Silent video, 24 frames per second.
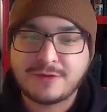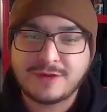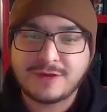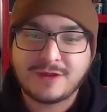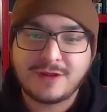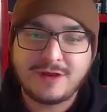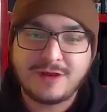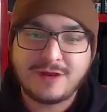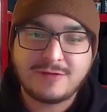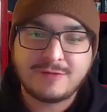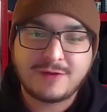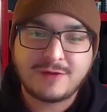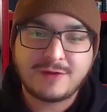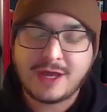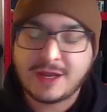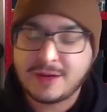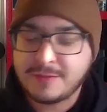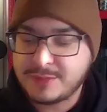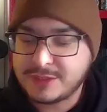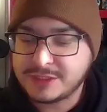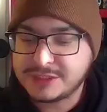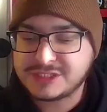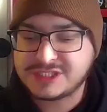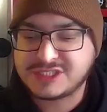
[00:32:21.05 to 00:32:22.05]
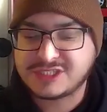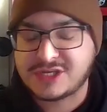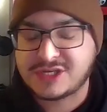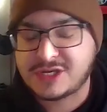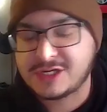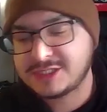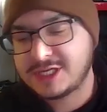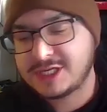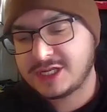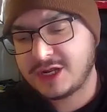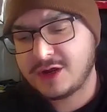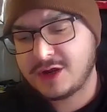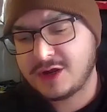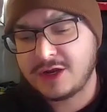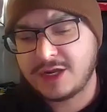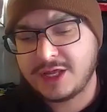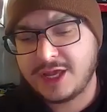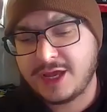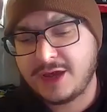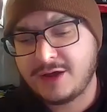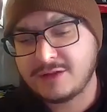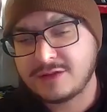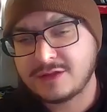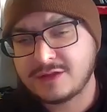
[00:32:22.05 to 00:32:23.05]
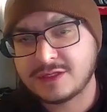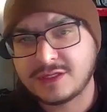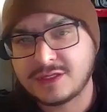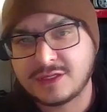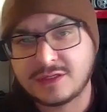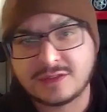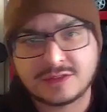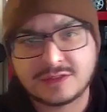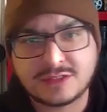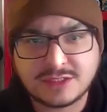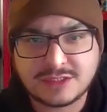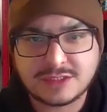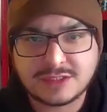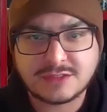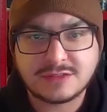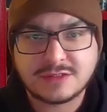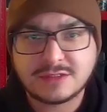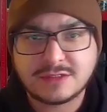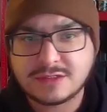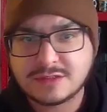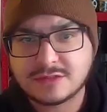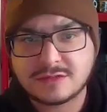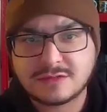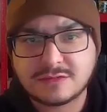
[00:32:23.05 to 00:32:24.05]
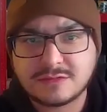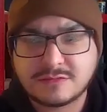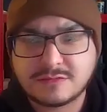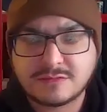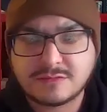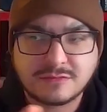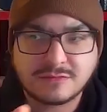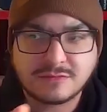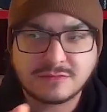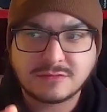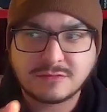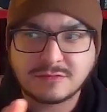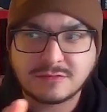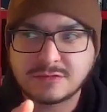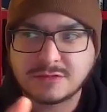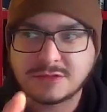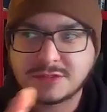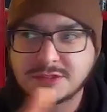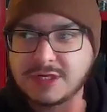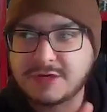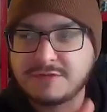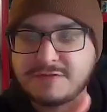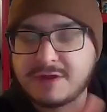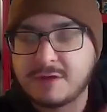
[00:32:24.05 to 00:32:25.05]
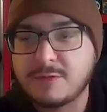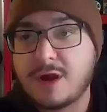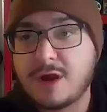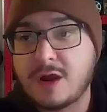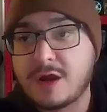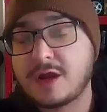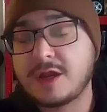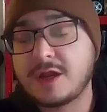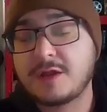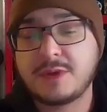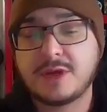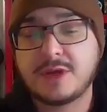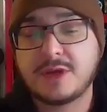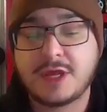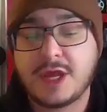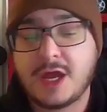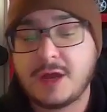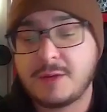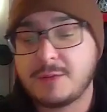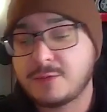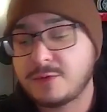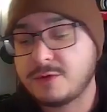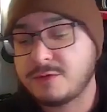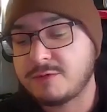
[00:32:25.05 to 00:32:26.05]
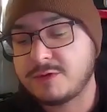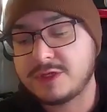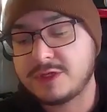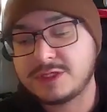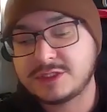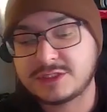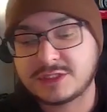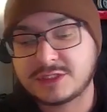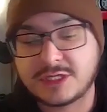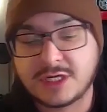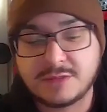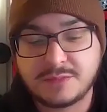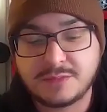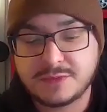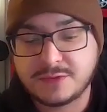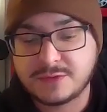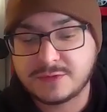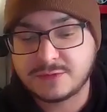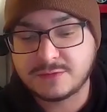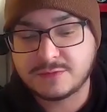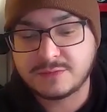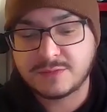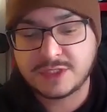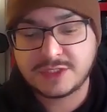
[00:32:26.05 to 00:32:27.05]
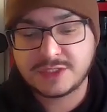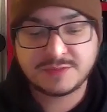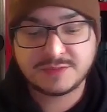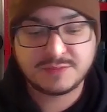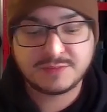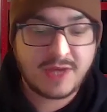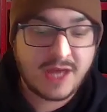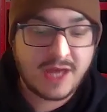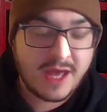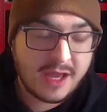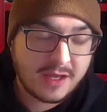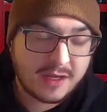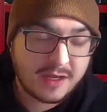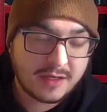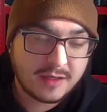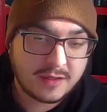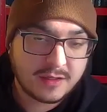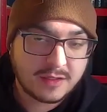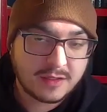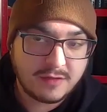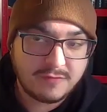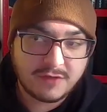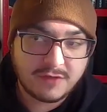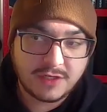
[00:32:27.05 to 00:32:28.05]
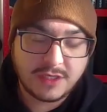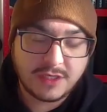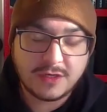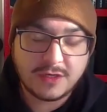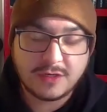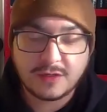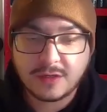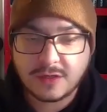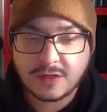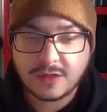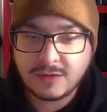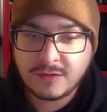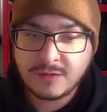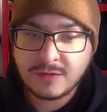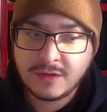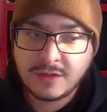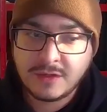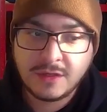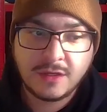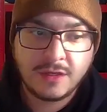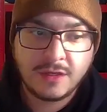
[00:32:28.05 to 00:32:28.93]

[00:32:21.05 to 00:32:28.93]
You know, we got a bunch of songs that are already out, and those stuff that are going to be on the album we released a couple months back, even a year ago.